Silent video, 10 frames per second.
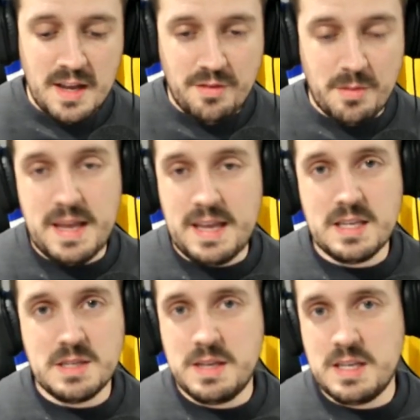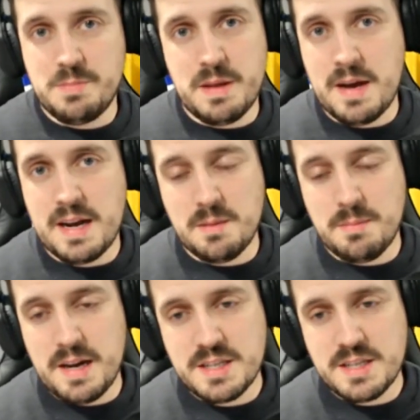For me, he's been man of the
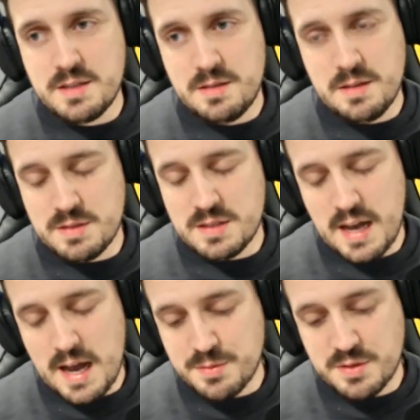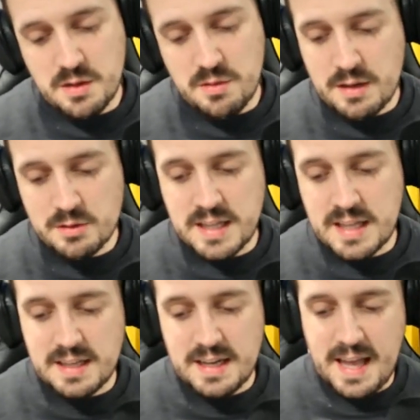match. He was absolutely
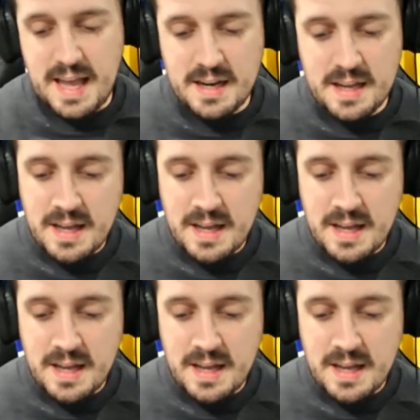outstanding again.